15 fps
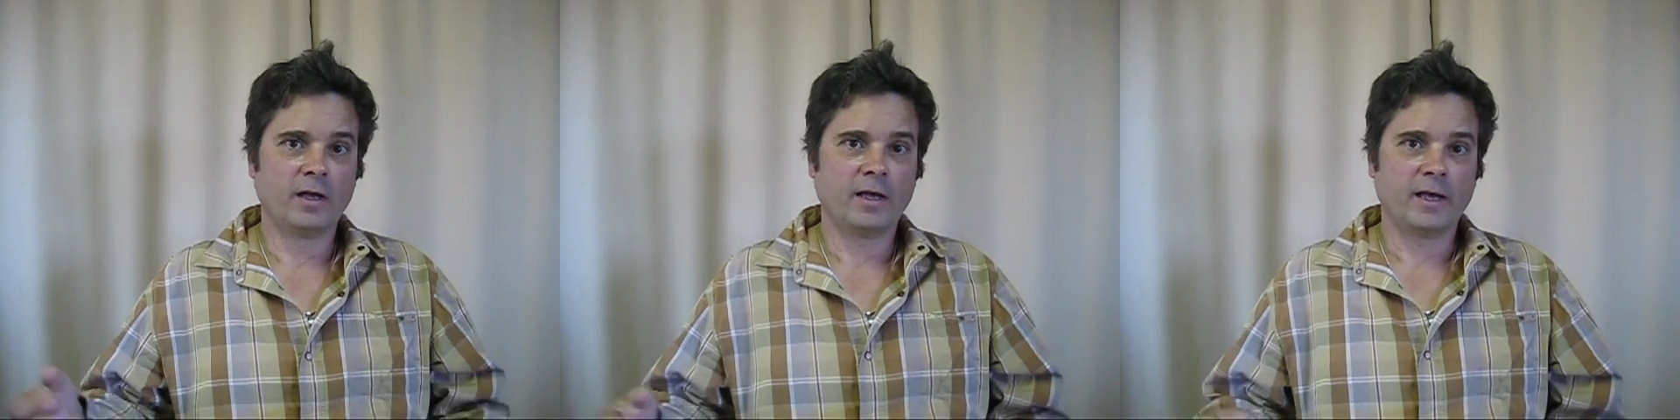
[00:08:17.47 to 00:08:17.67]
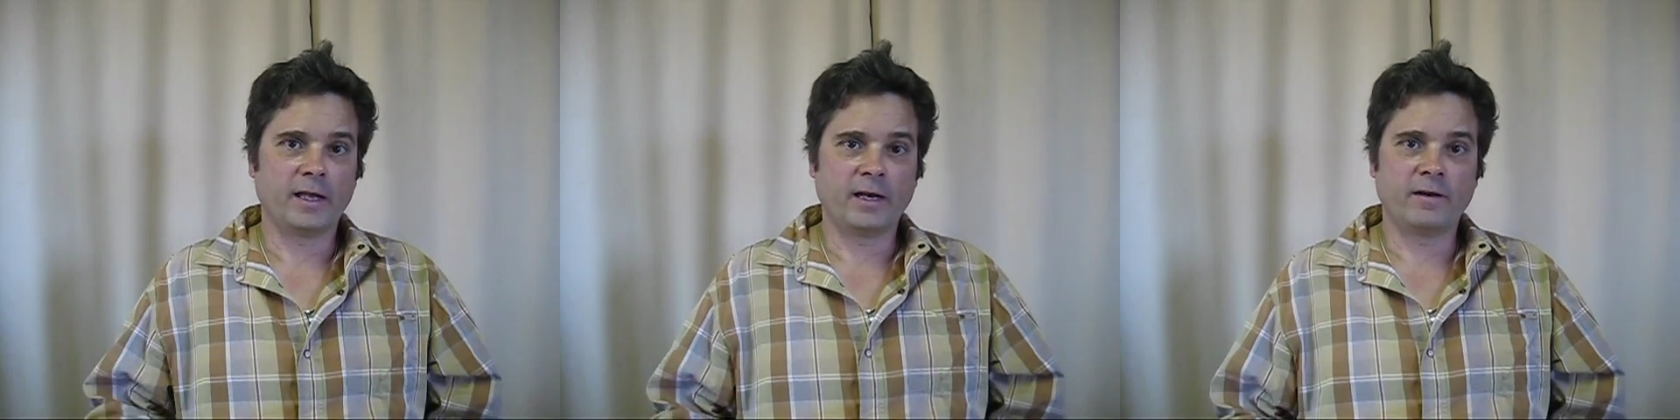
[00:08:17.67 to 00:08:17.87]

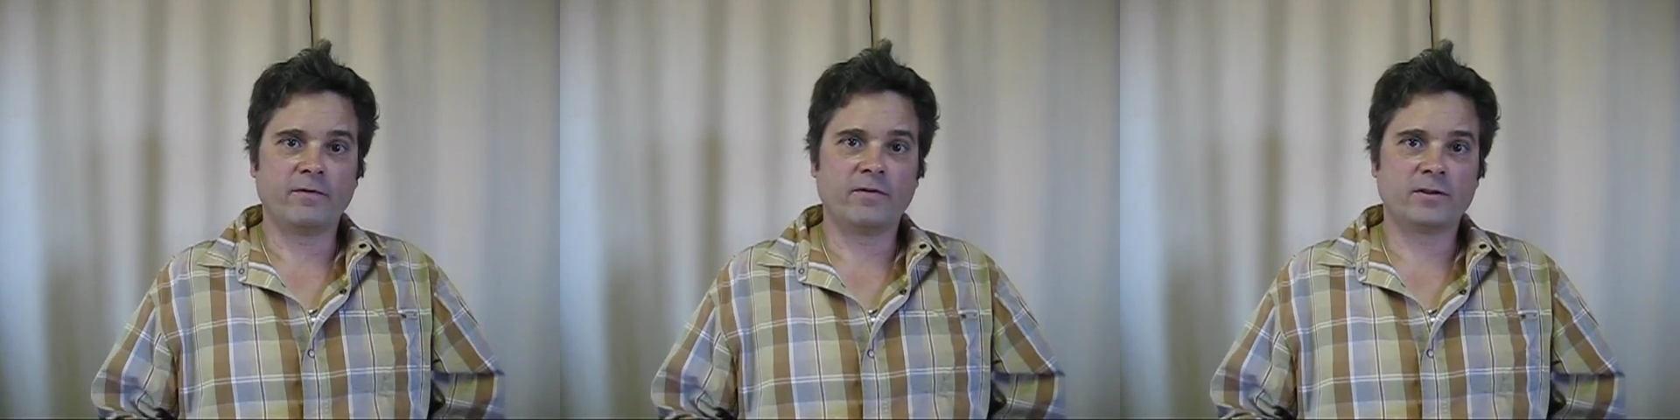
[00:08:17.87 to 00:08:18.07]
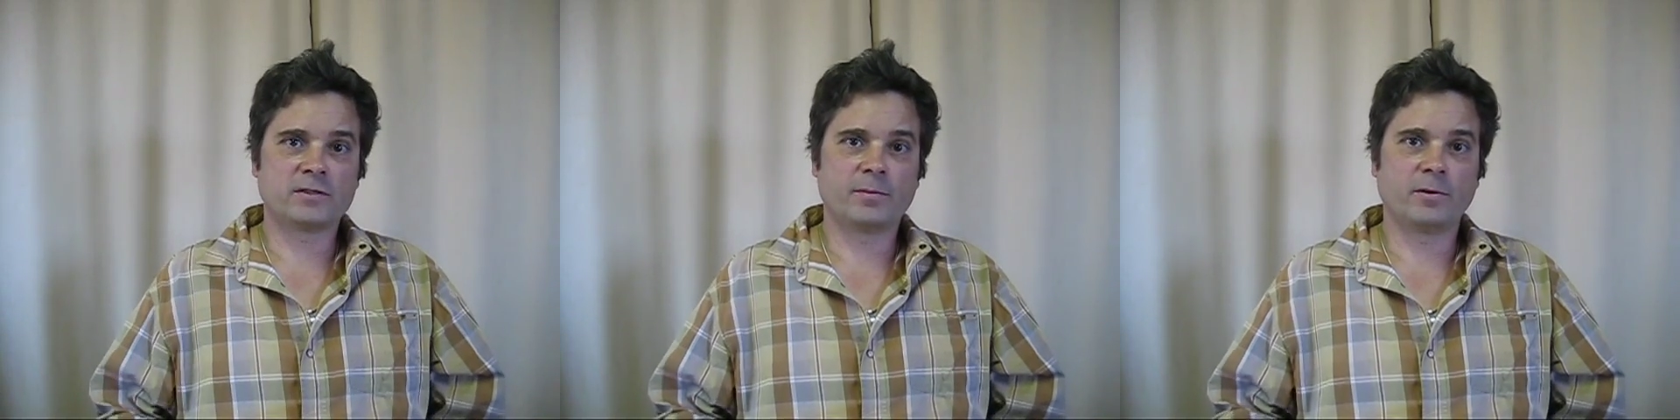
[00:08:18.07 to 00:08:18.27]
in
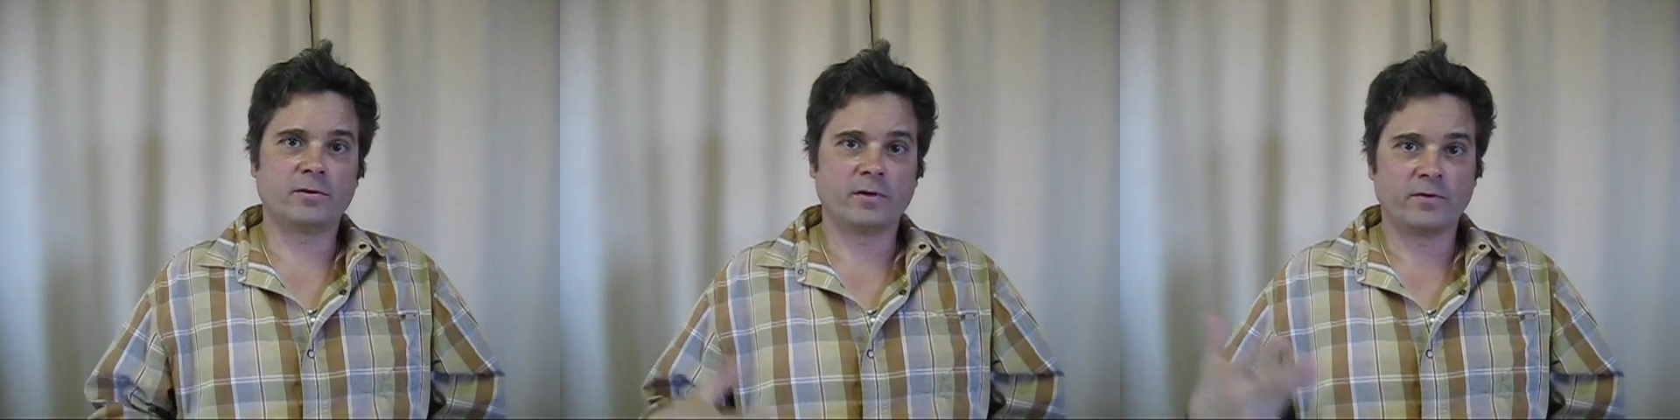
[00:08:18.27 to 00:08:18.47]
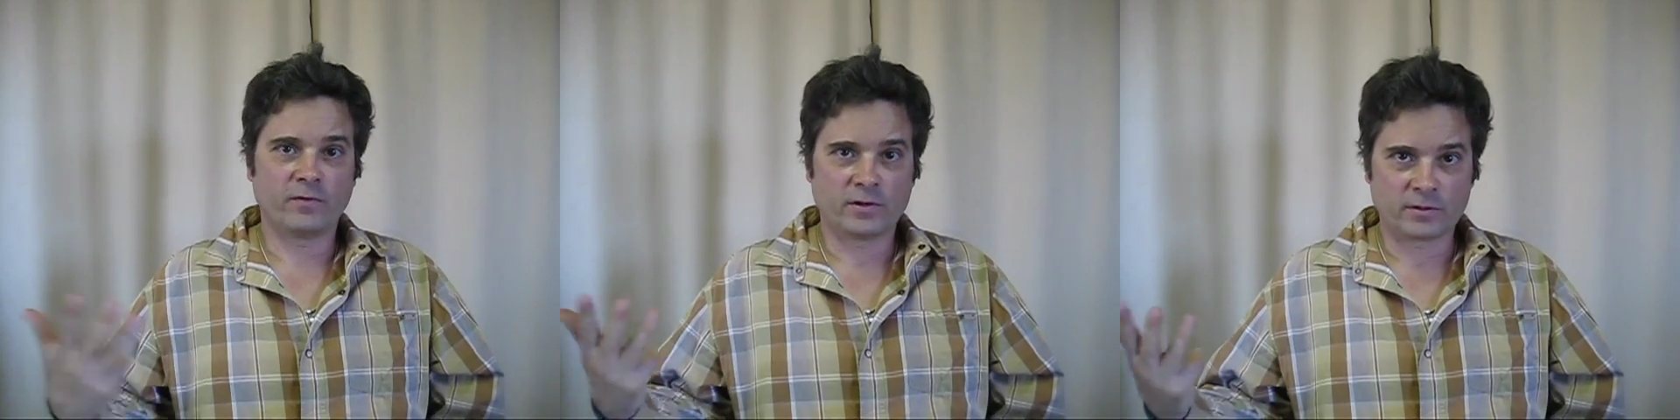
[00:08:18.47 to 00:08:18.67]
invisible
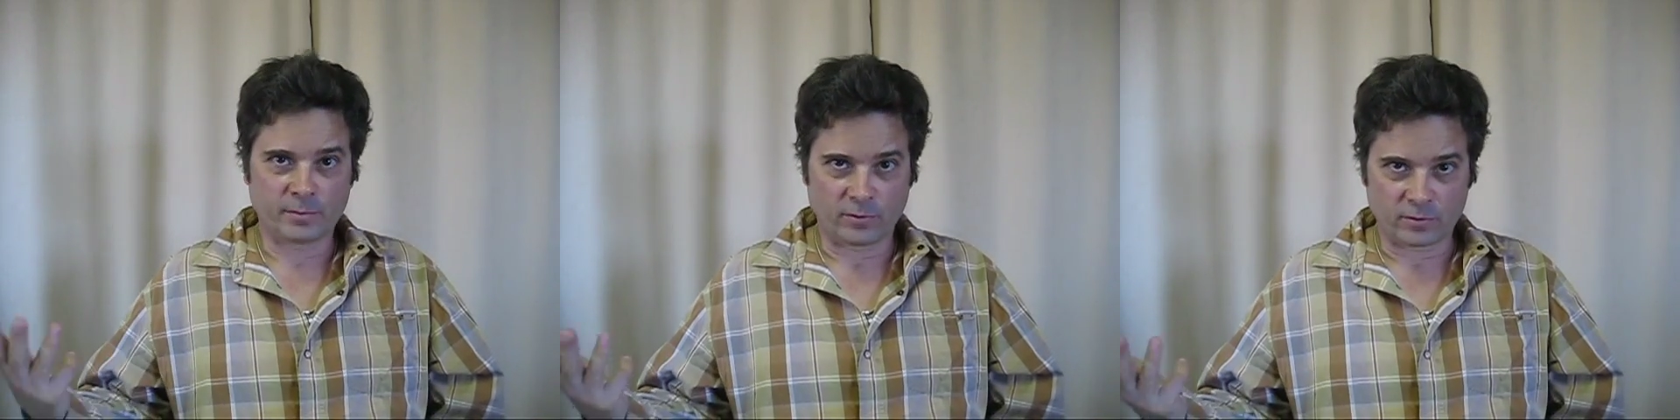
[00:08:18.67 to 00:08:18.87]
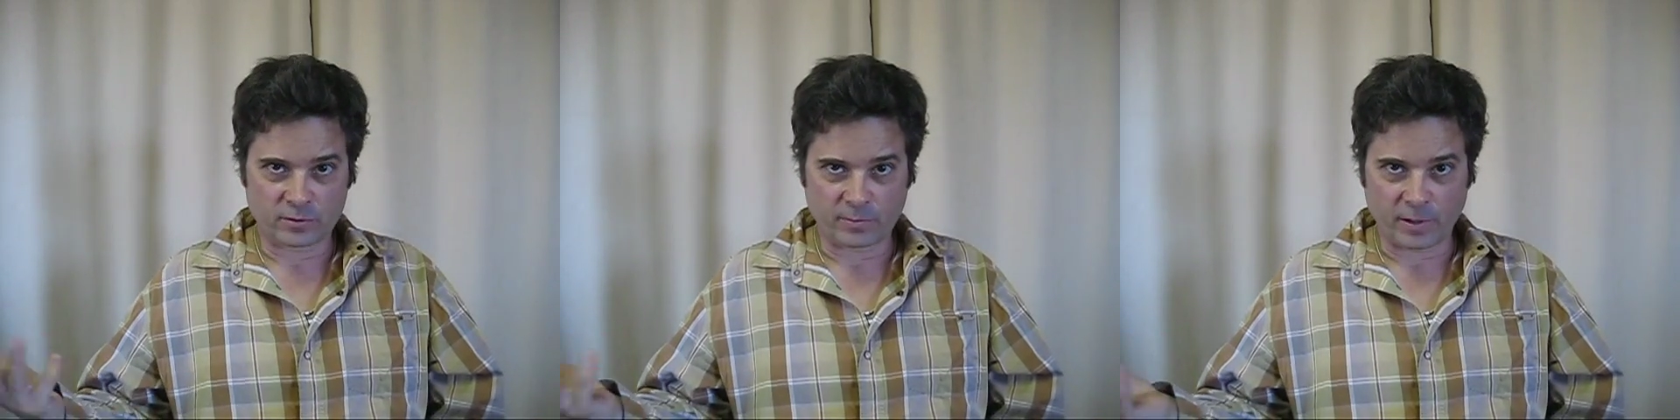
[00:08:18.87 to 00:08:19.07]
and
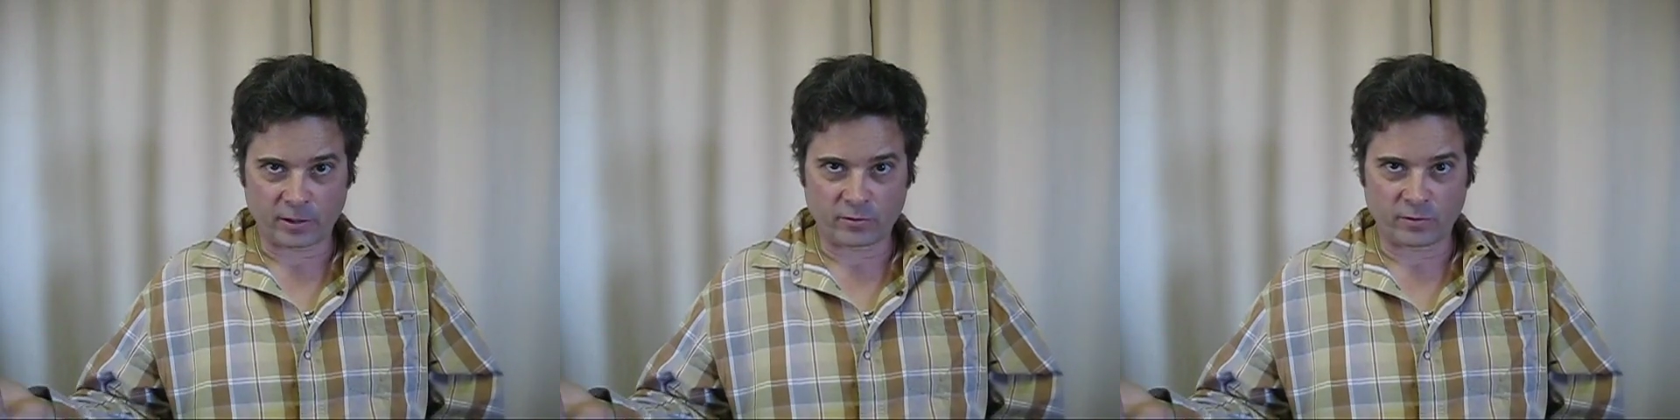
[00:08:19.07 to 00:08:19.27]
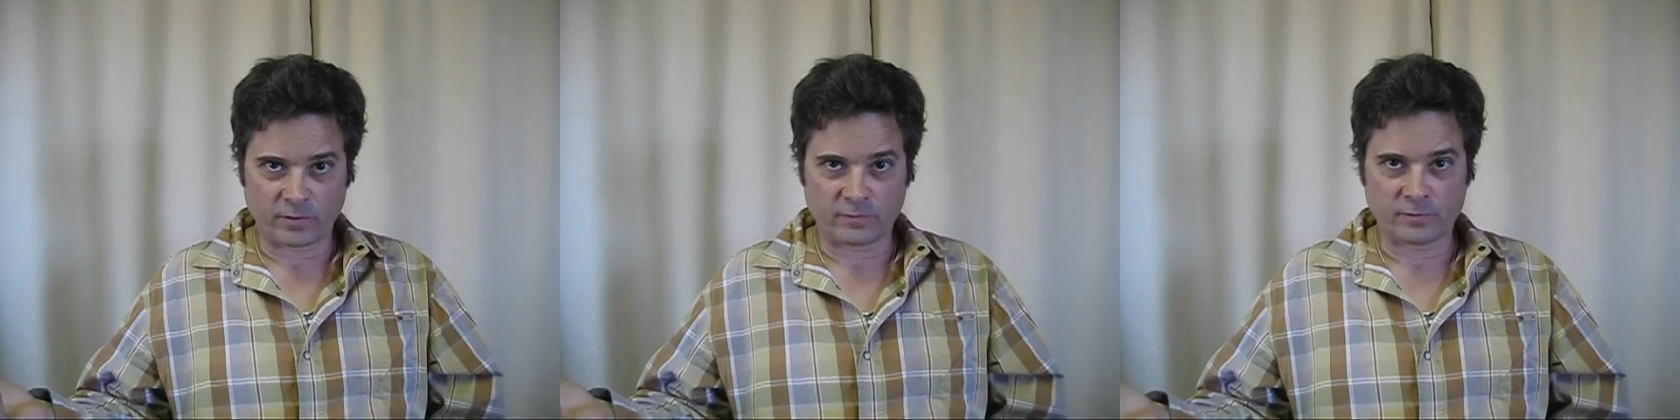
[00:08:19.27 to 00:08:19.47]
visible
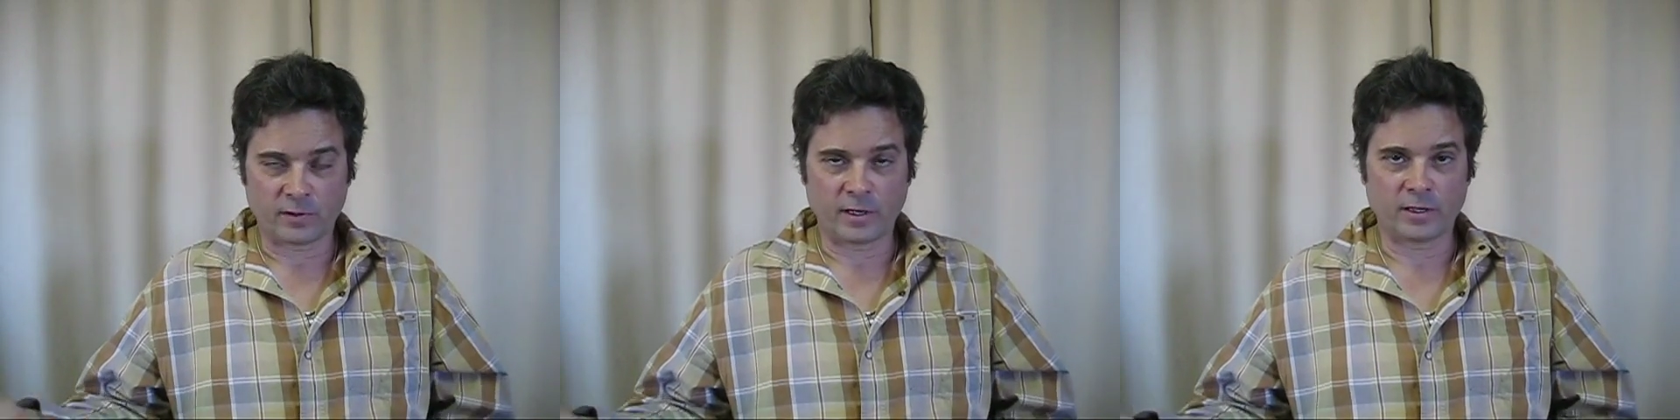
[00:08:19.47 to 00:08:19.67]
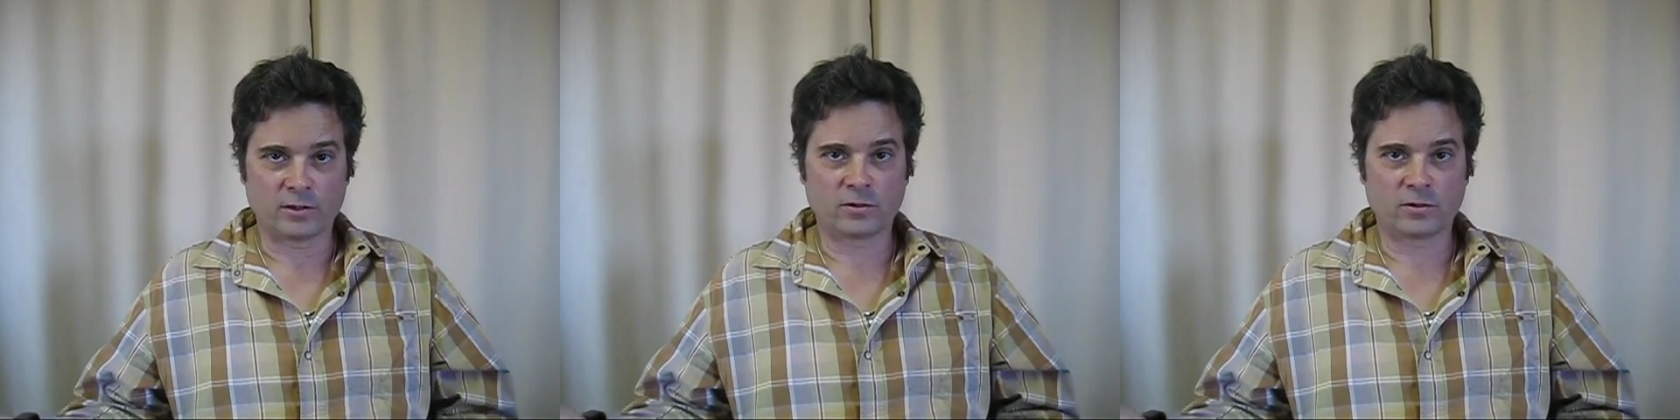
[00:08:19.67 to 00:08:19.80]
spectra of light.